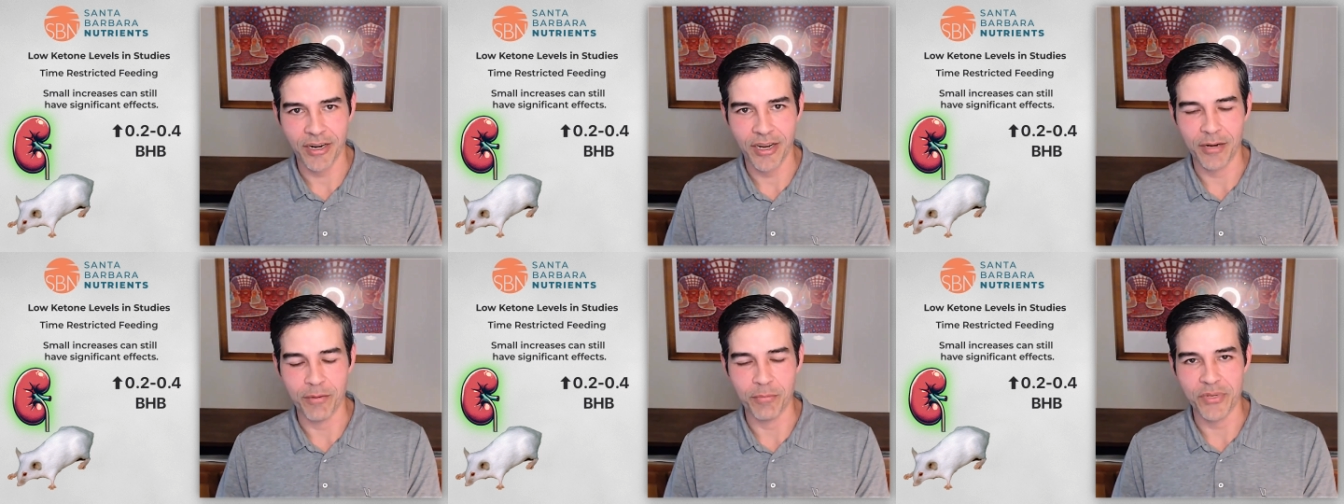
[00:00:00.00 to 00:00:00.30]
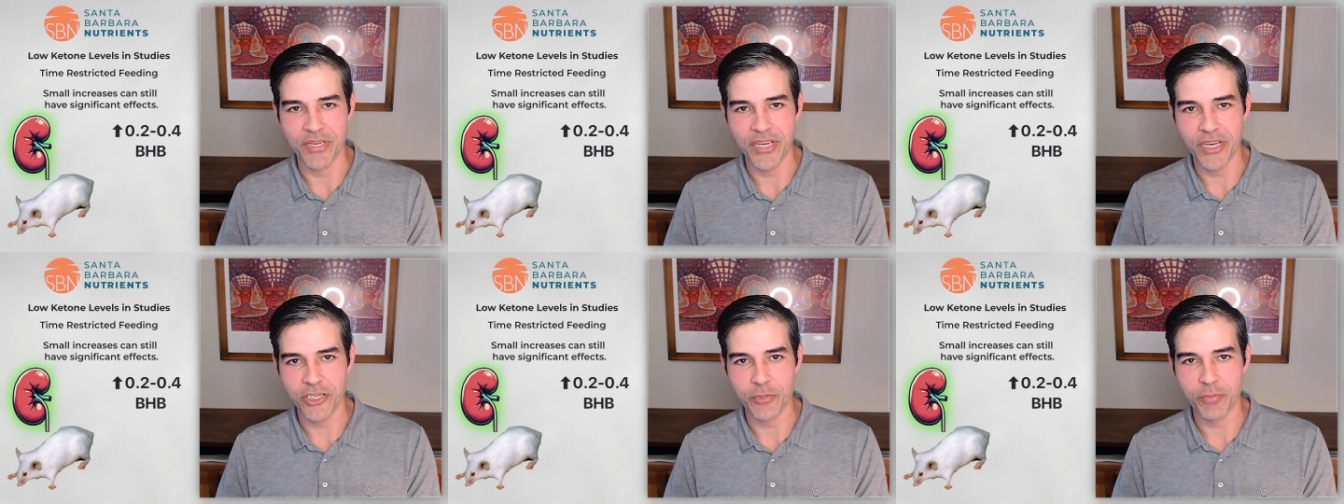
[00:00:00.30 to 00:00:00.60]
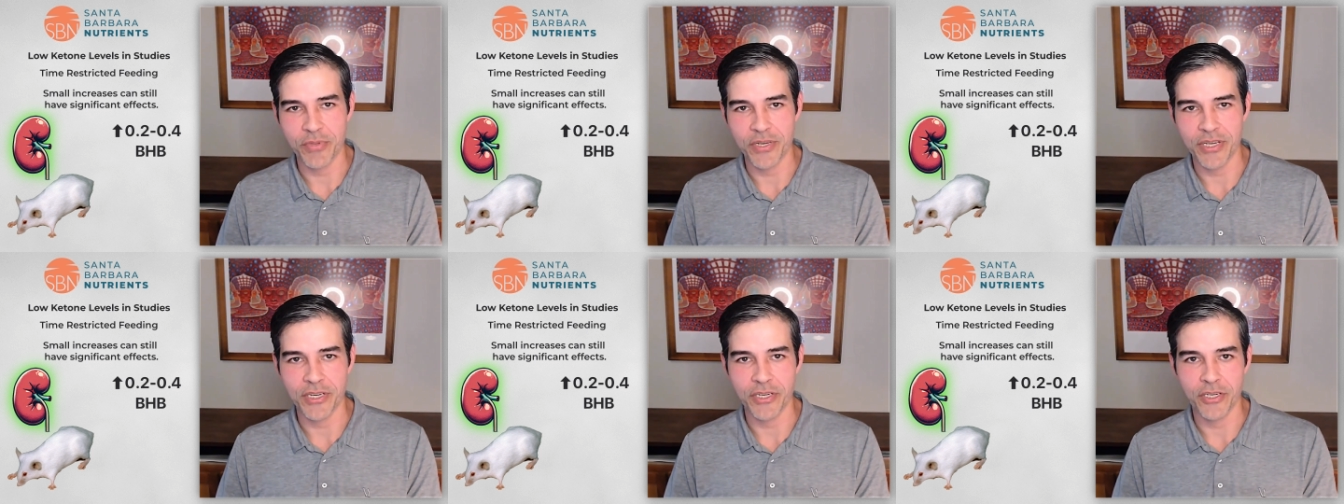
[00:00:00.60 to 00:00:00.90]
and
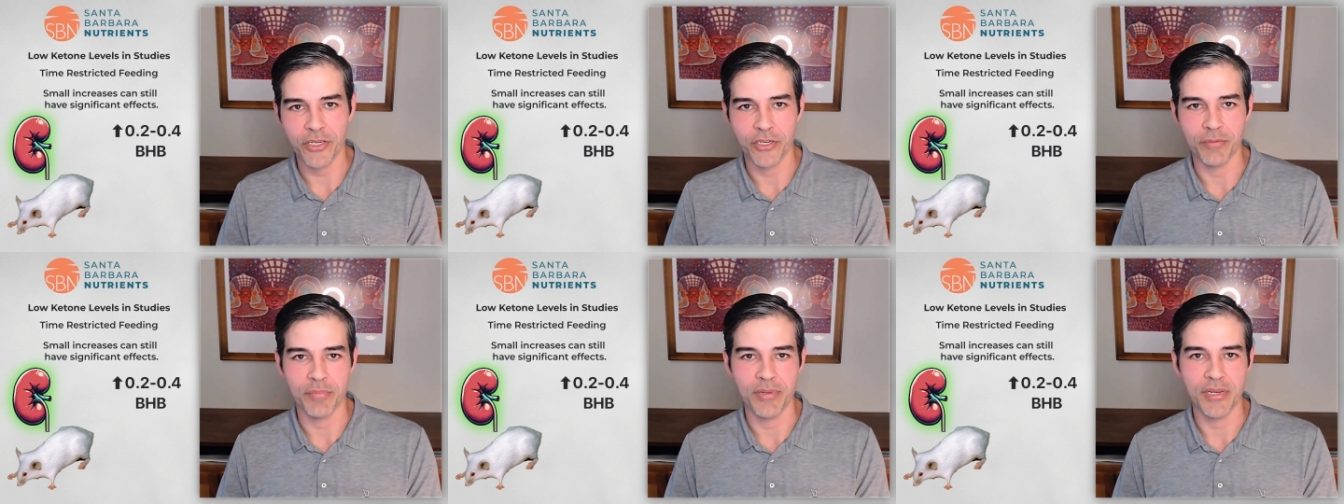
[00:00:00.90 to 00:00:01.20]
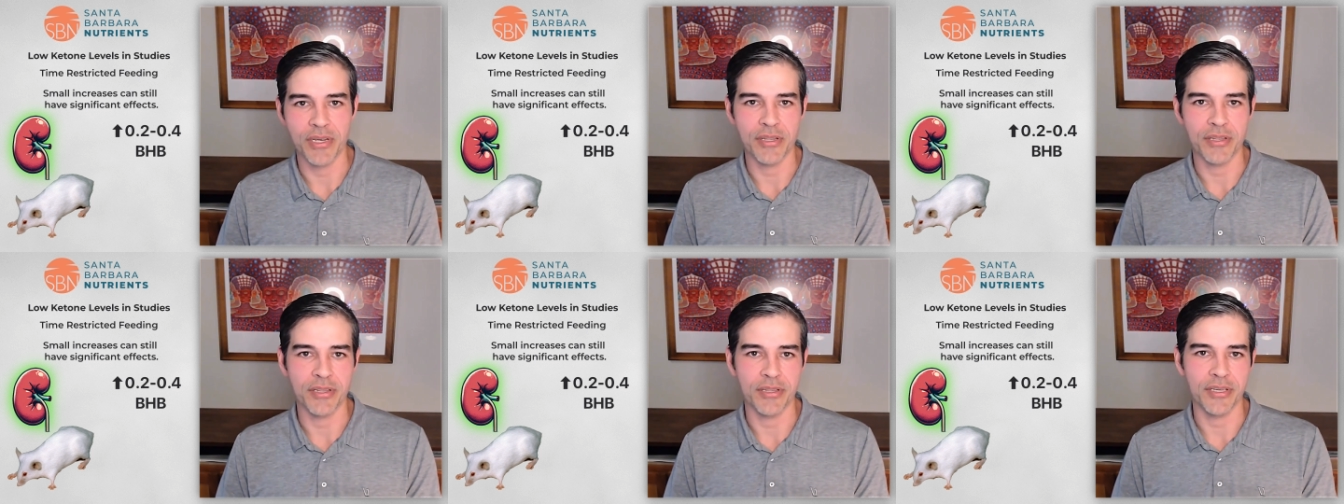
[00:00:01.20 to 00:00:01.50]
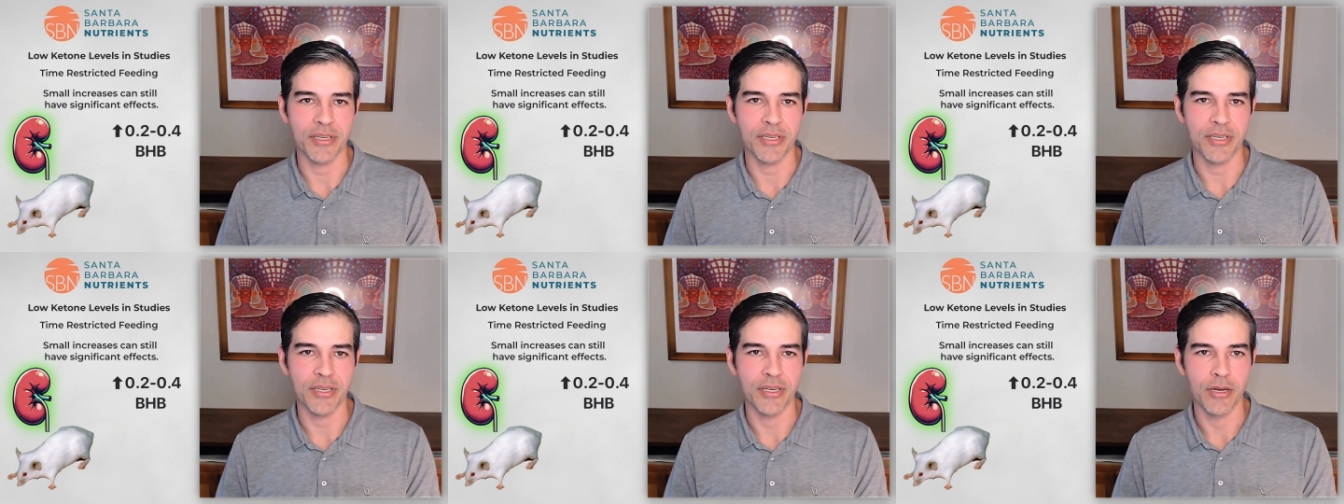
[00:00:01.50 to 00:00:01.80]
BHB could be
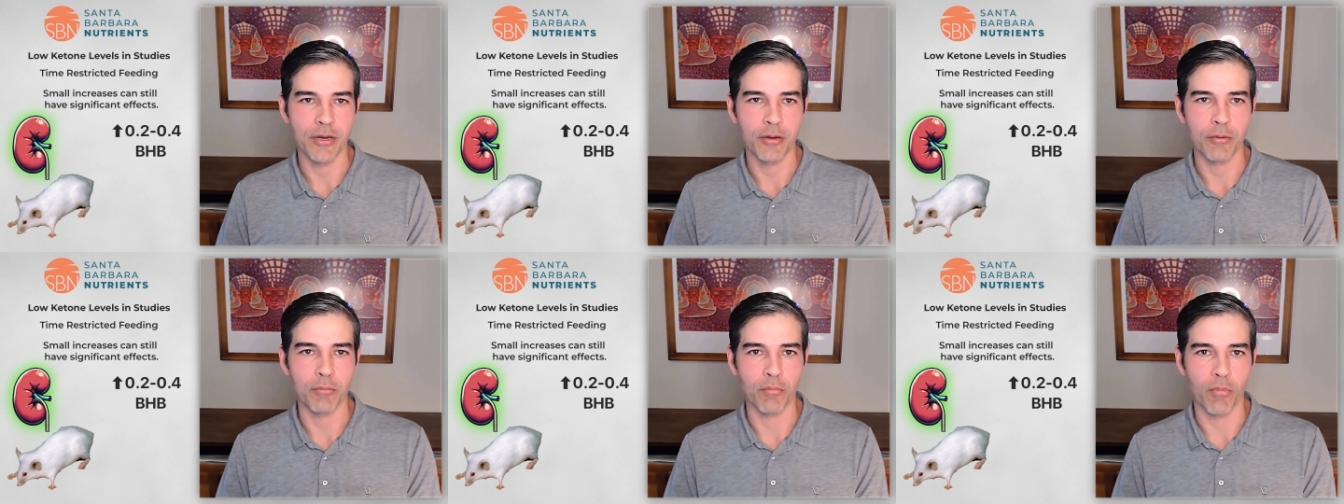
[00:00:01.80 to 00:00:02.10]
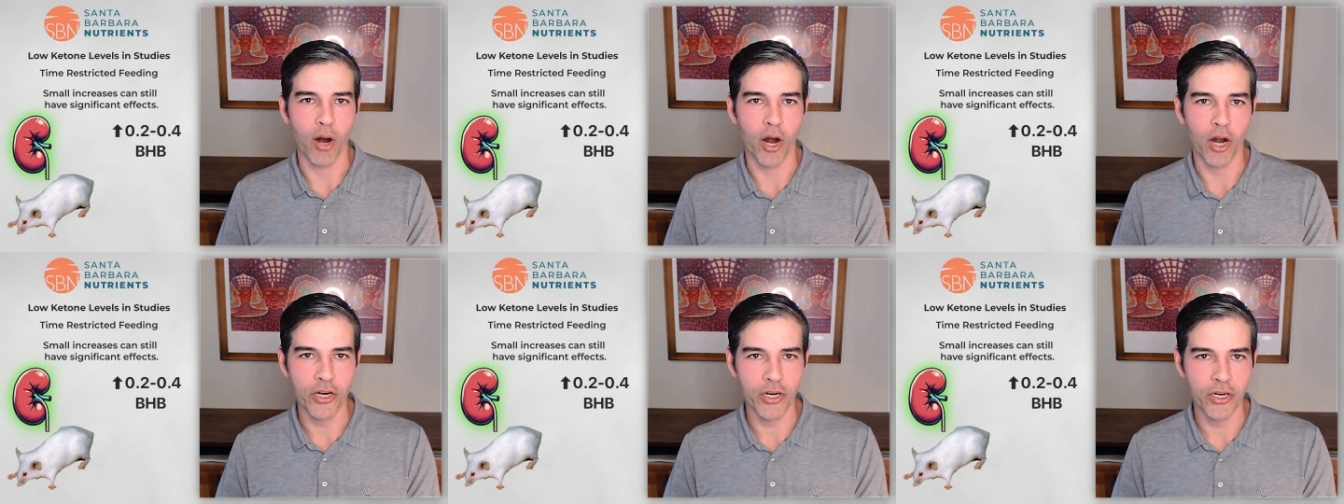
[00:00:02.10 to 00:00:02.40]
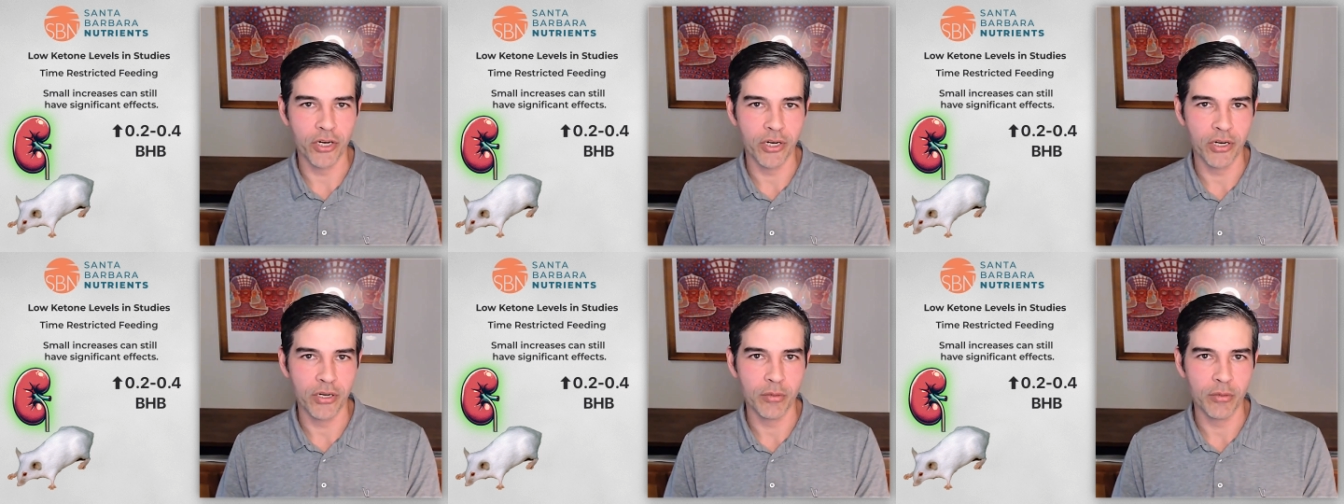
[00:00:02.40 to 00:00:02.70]
the
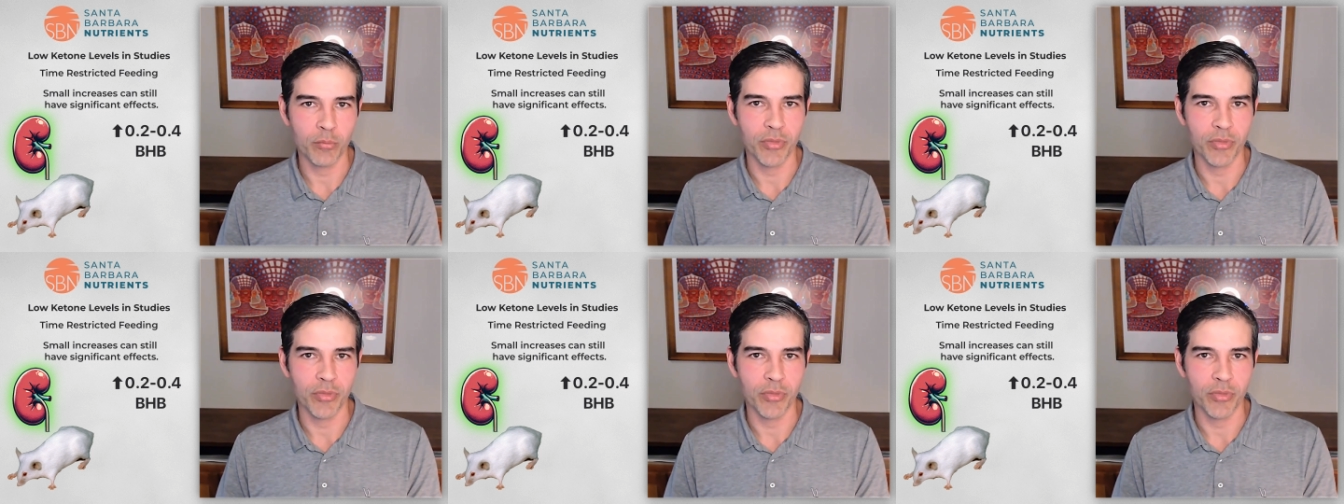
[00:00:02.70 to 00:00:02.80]
marker,